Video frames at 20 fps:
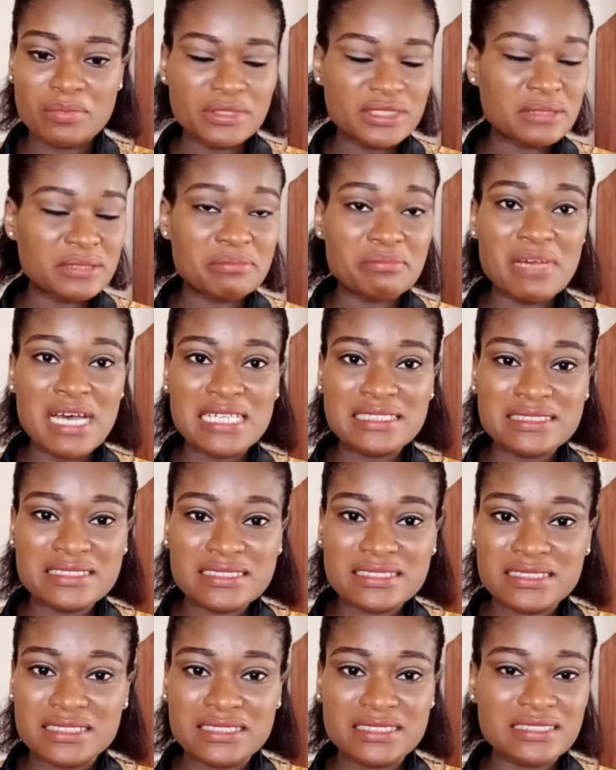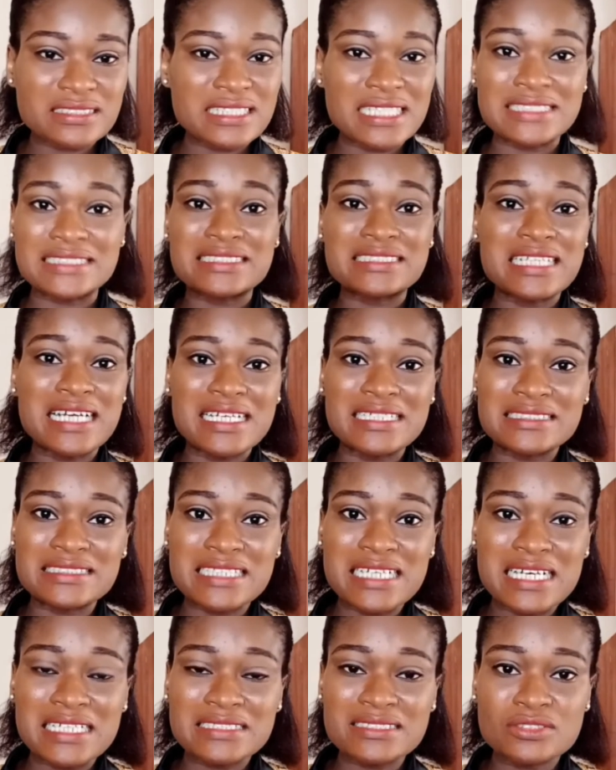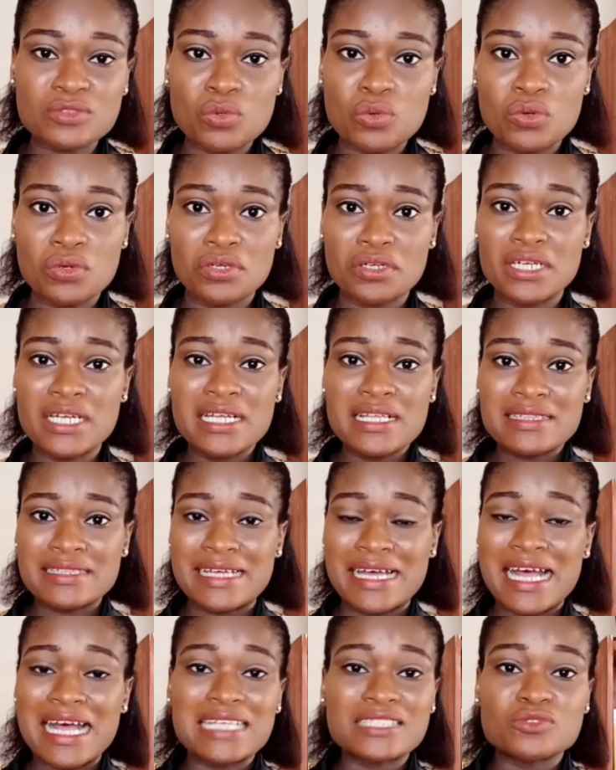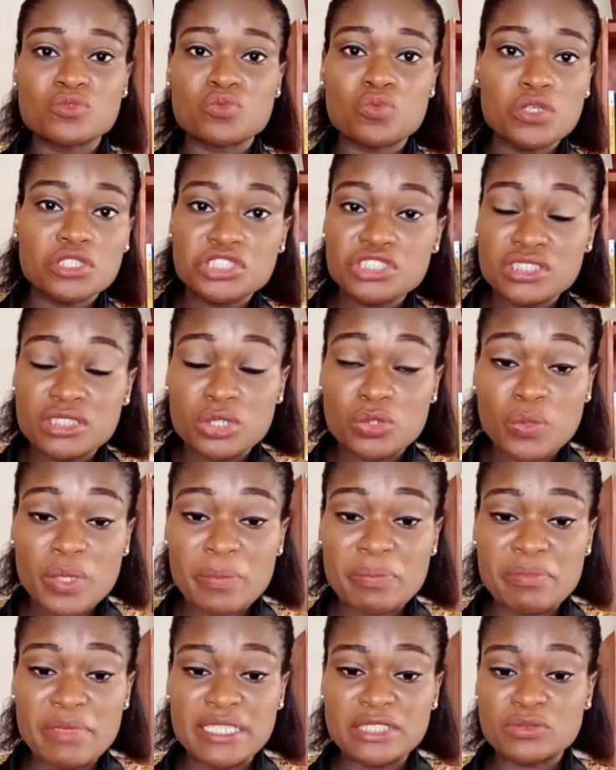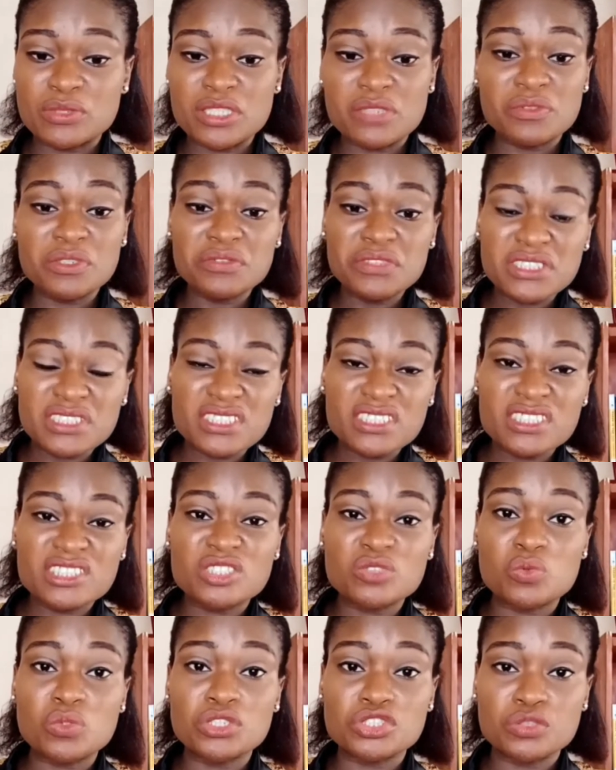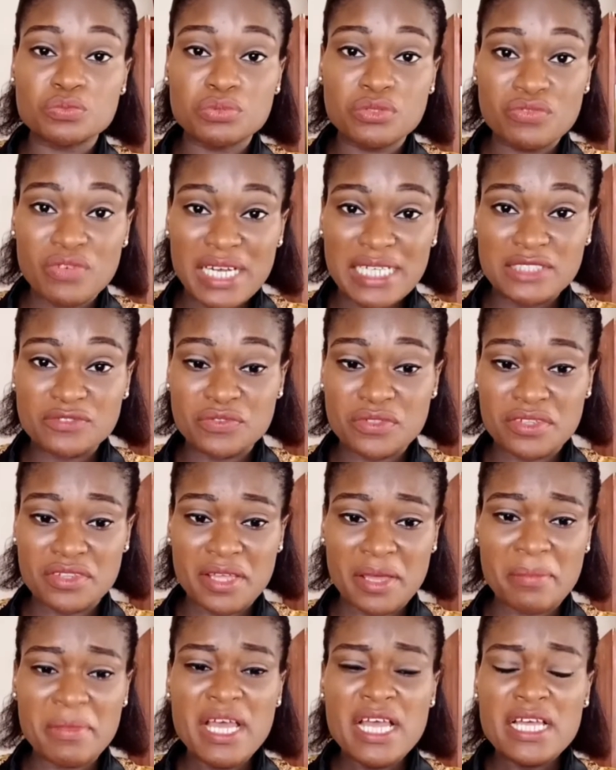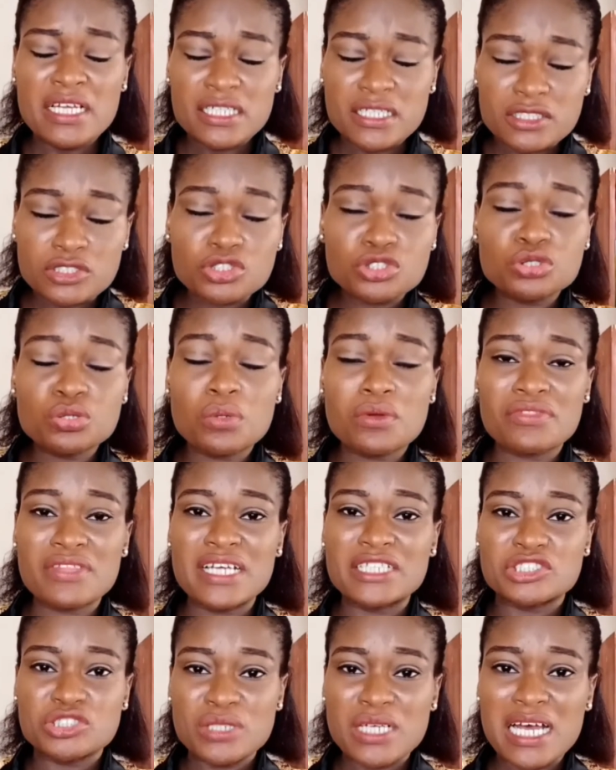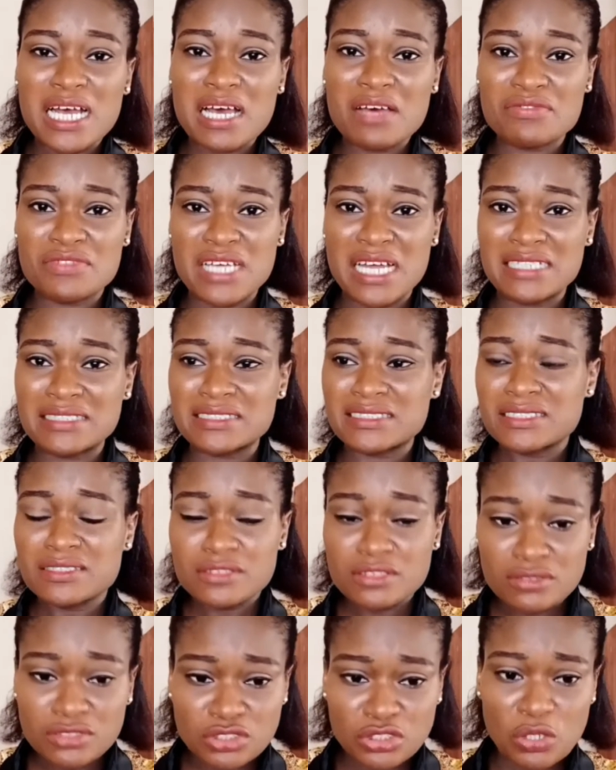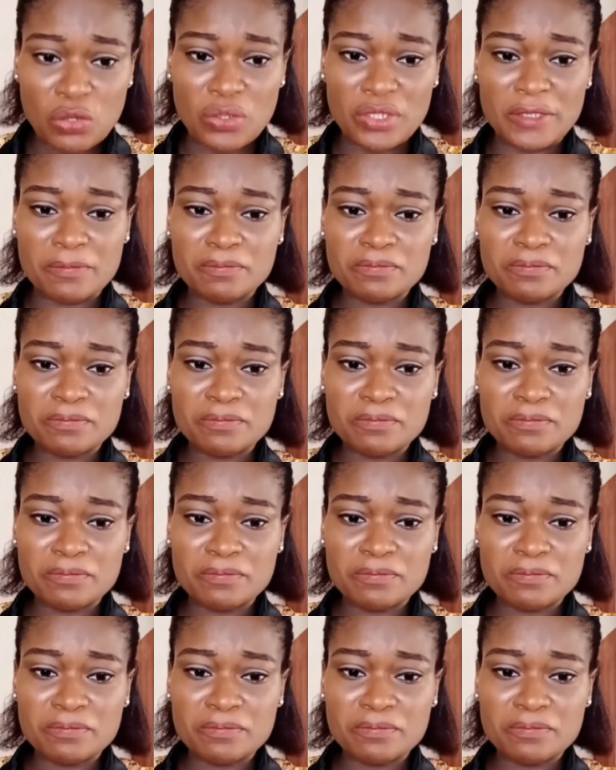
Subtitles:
The masks, the sanitizers, or the hand washing equipment, whatever it is you want to provide for them, ensure that you have that done.